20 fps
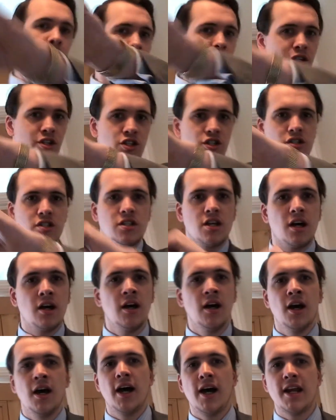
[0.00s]
with just an
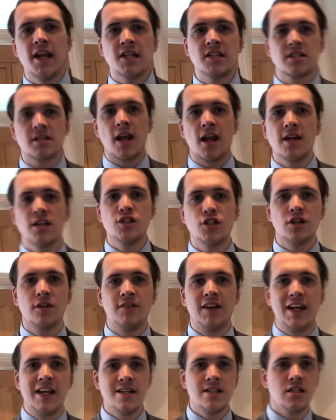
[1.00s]
installation of a
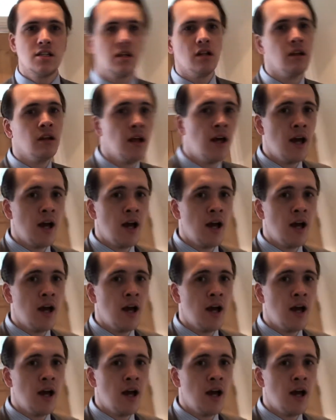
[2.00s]
lintel,